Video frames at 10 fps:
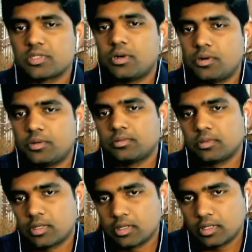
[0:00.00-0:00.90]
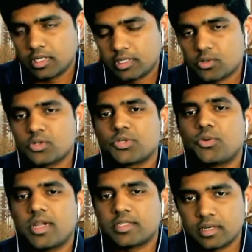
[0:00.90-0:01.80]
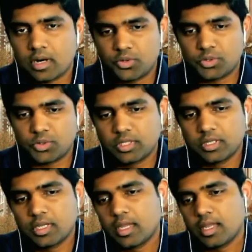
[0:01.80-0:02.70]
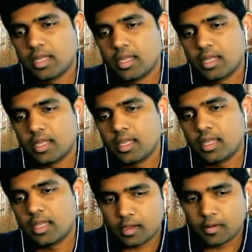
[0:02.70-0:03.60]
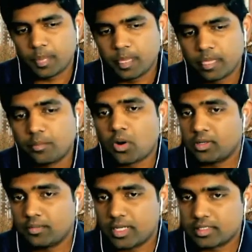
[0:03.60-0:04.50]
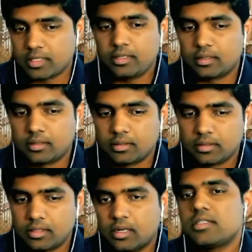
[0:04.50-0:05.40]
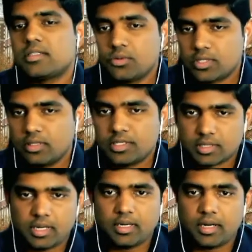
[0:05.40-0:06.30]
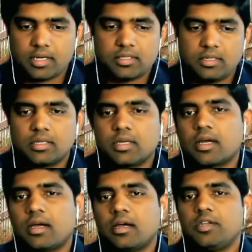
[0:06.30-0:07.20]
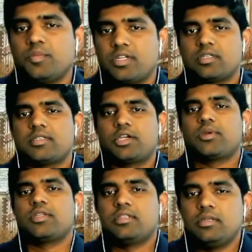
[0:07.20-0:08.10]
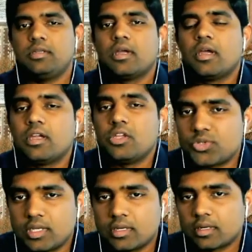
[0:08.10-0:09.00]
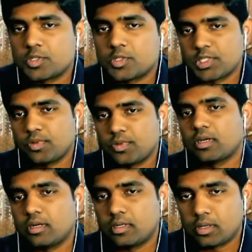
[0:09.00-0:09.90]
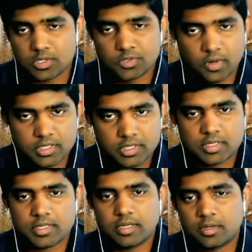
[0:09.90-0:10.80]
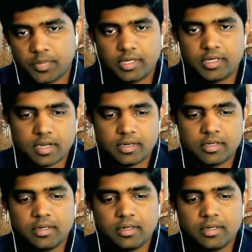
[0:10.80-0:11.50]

or it is also known as ground truth. The model basically learns using these training data set. It measures accuracy using specific loss functions that are pre-decided.